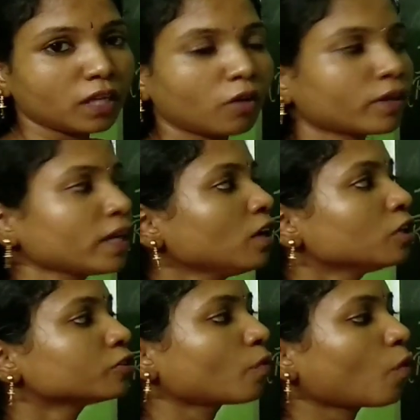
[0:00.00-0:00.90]
Okay,
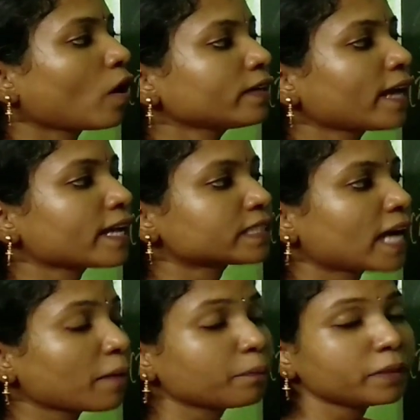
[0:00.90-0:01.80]
so what has
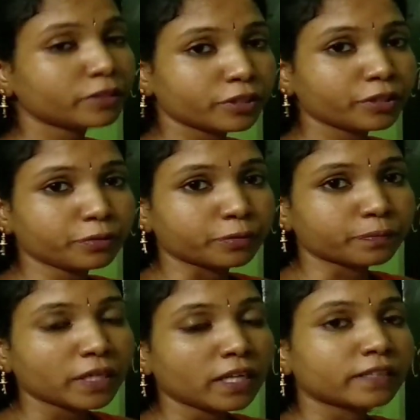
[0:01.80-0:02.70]
happened to you?
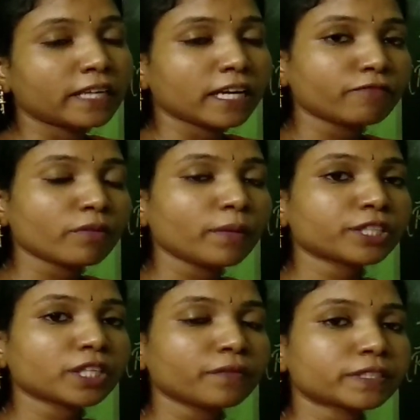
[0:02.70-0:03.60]
The
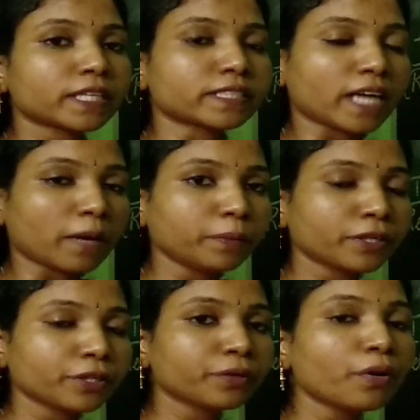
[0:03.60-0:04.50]
information which has
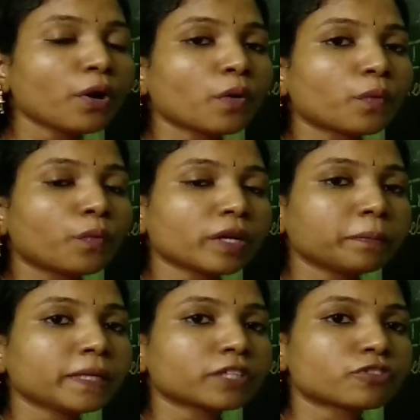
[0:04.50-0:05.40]
happened to you
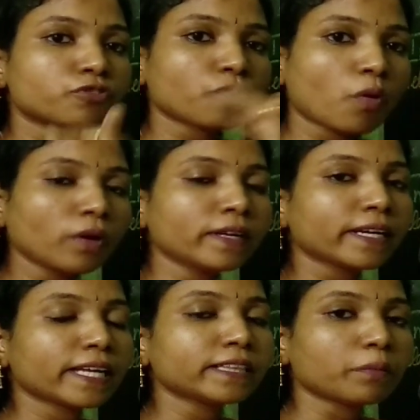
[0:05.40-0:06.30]
will be stored
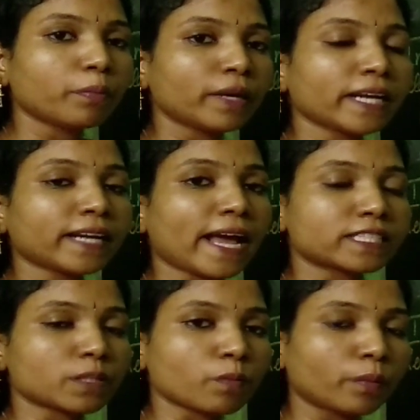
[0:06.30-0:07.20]
in the brain
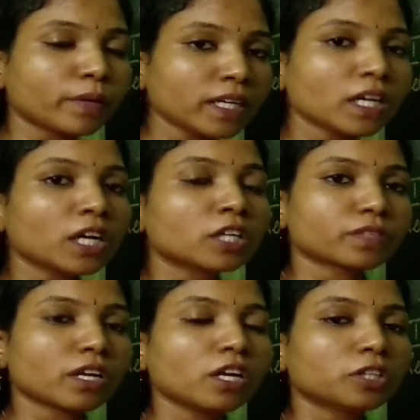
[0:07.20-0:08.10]
as a memory,
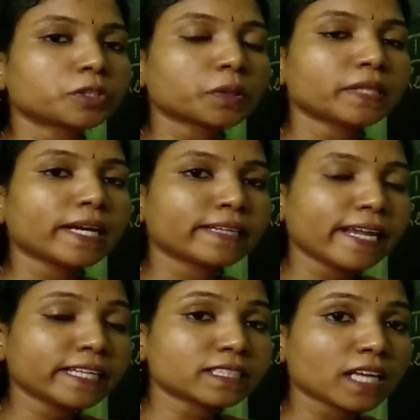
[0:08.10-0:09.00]
so that
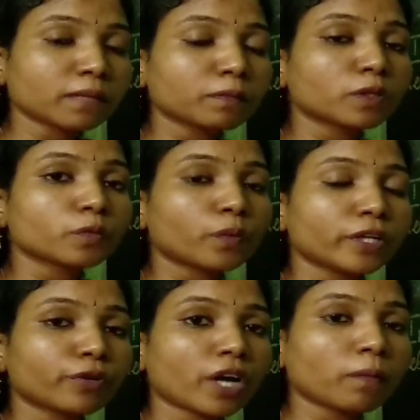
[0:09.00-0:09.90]
next time
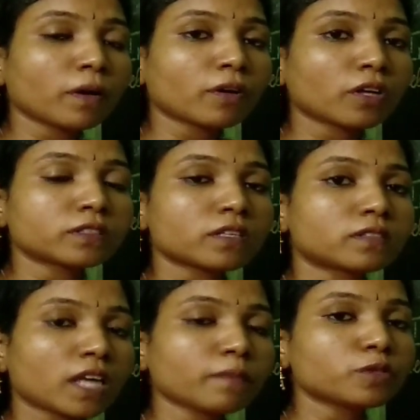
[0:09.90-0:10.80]
when you come across the
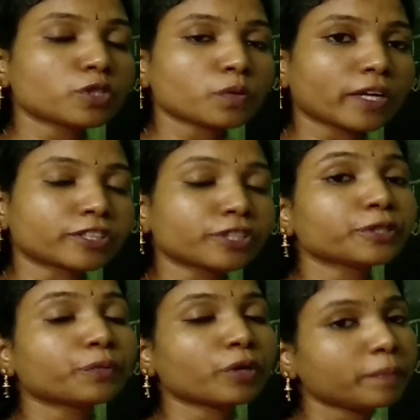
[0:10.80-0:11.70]
same situation,
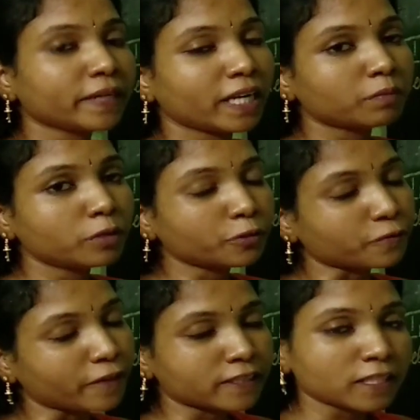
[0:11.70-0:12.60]
you will be able to
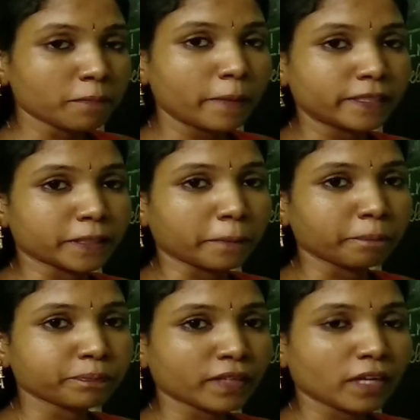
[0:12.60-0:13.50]
face it better.
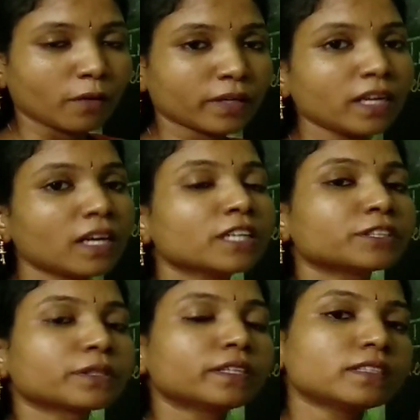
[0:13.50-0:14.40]
Okay,
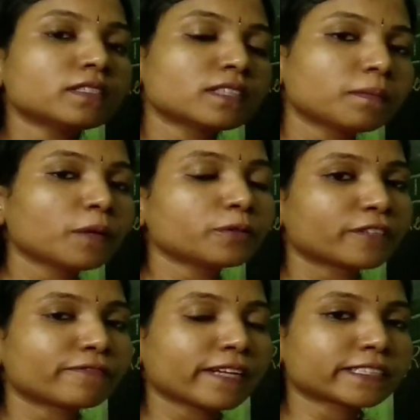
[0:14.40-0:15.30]
so this is about
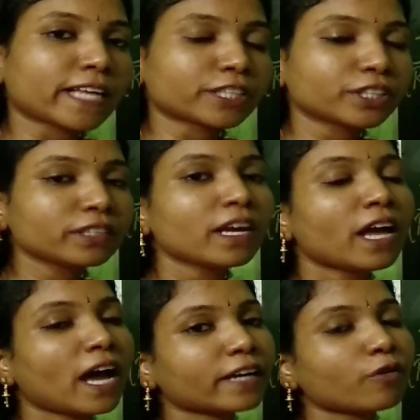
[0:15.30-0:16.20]
reflex action.
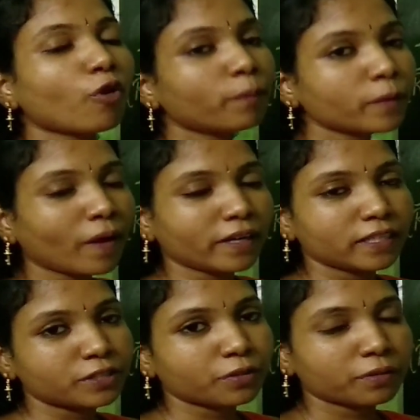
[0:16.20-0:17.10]
I hope you
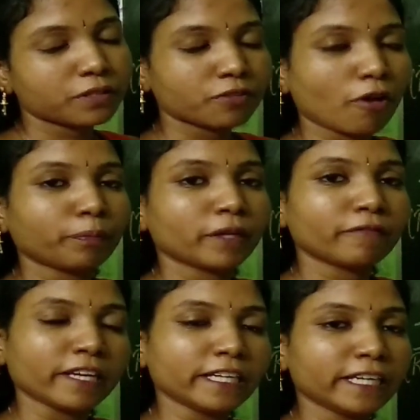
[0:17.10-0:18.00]
understood this topic
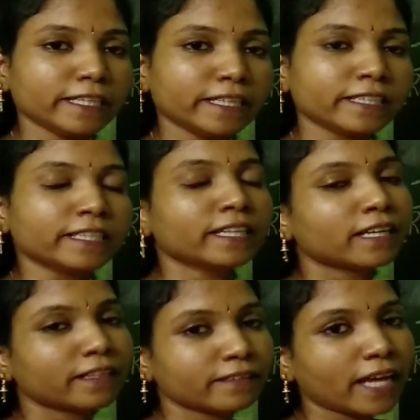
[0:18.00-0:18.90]
very clearly.
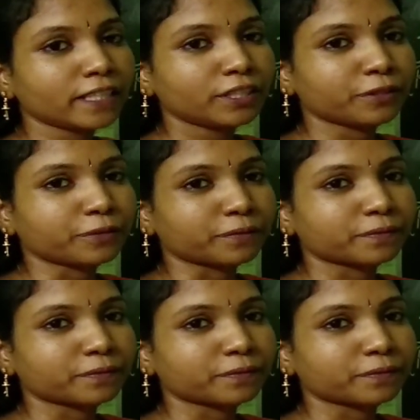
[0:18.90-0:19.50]
Thank you.